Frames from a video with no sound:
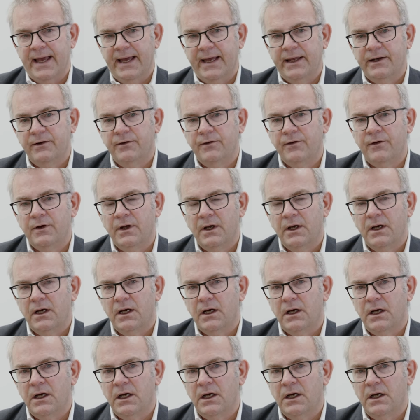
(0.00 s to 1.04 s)

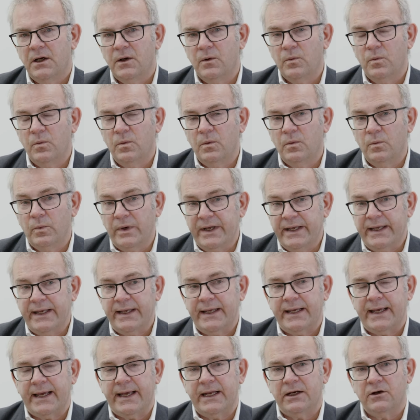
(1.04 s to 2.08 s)

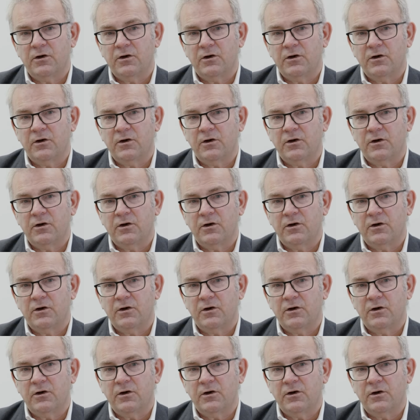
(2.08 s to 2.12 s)
We